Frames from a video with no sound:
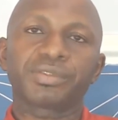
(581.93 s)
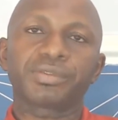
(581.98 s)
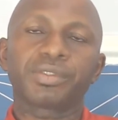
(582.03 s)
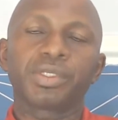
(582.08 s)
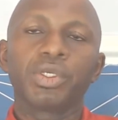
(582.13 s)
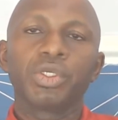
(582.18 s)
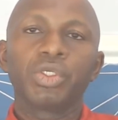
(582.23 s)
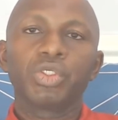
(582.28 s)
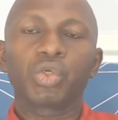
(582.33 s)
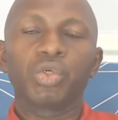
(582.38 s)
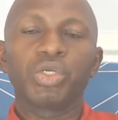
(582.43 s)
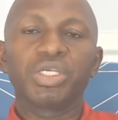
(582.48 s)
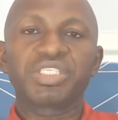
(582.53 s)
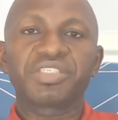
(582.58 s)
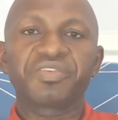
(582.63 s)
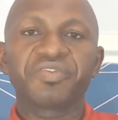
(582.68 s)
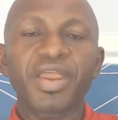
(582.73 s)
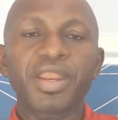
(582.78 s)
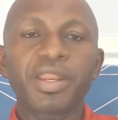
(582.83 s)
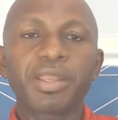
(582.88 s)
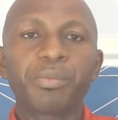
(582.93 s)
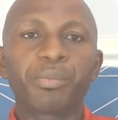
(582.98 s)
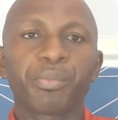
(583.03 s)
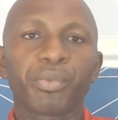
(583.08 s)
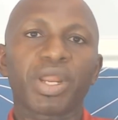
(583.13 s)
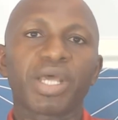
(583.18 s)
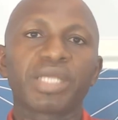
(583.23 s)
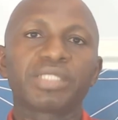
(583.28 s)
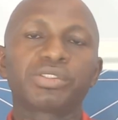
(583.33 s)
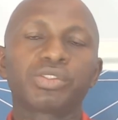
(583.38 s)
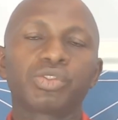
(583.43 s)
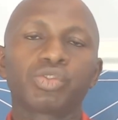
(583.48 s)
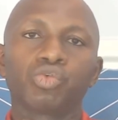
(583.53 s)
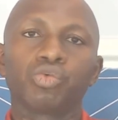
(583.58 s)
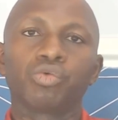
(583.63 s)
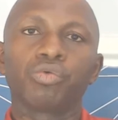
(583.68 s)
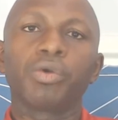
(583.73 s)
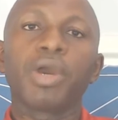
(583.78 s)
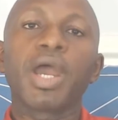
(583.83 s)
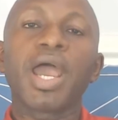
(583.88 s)
So it's very important to
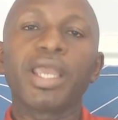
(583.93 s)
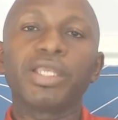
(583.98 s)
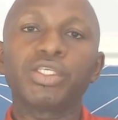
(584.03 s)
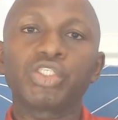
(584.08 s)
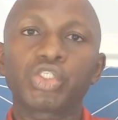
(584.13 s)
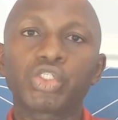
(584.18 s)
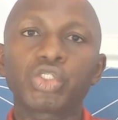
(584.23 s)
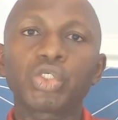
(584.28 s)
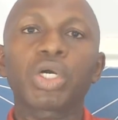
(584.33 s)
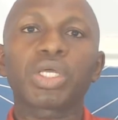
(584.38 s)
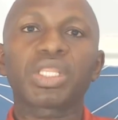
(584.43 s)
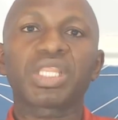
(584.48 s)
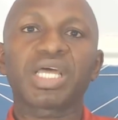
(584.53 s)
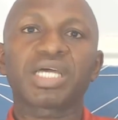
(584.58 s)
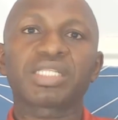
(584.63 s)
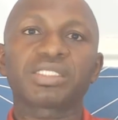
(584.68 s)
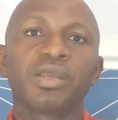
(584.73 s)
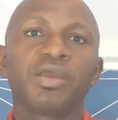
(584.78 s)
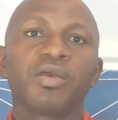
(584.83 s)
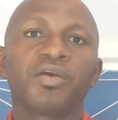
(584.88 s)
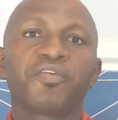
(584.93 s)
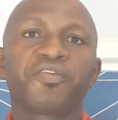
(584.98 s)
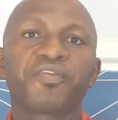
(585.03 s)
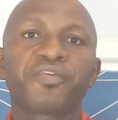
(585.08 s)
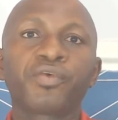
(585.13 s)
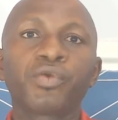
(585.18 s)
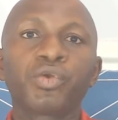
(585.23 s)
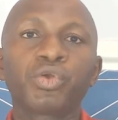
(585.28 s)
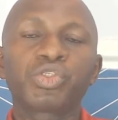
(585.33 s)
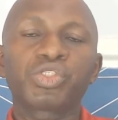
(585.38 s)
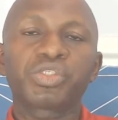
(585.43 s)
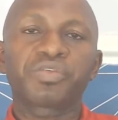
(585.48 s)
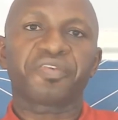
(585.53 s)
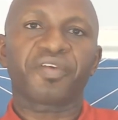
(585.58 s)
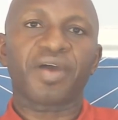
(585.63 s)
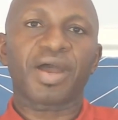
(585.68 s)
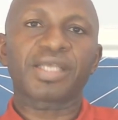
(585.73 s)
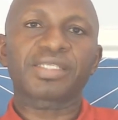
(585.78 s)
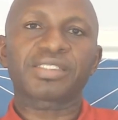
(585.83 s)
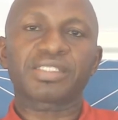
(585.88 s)
ensure that fruits
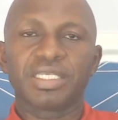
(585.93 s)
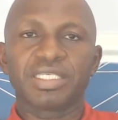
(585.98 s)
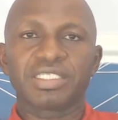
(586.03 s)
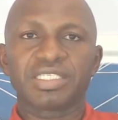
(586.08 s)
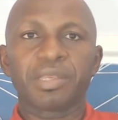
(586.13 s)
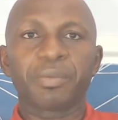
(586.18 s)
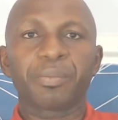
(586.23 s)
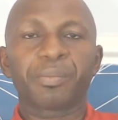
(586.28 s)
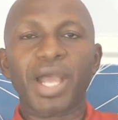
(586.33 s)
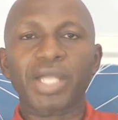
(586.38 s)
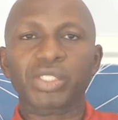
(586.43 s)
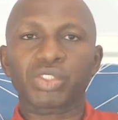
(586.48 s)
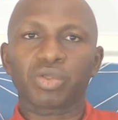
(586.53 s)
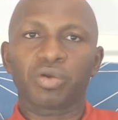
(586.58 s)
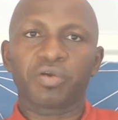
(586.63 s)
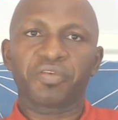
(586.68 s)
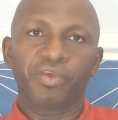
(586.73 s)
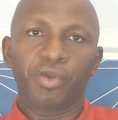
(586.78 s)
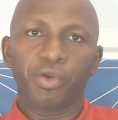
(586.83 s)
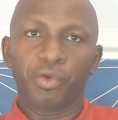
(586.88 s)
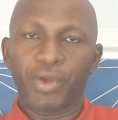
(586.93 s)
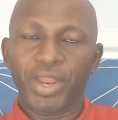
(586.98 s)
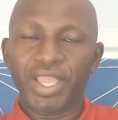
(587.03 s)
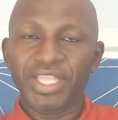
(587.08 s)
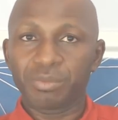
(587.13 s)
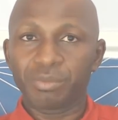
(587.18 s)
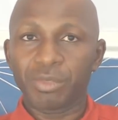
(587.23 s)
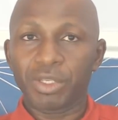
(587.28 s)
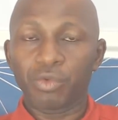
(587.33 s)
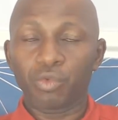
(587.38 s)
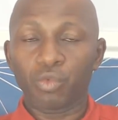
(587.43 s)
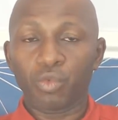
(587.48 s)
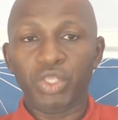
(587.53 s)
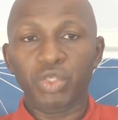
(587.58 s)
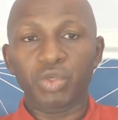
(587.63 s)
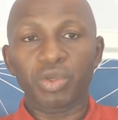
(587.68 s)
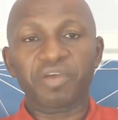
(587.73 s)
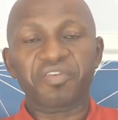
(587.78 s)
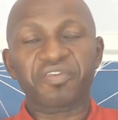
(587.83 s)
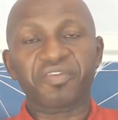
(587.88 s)
fast is a part of your regimen when you are
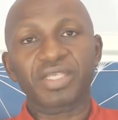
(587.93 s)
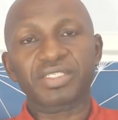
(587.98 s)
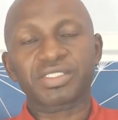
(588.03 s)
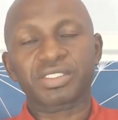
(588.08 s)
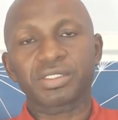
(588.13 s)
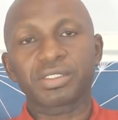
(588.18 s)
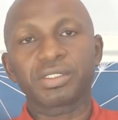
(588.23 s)
fasting.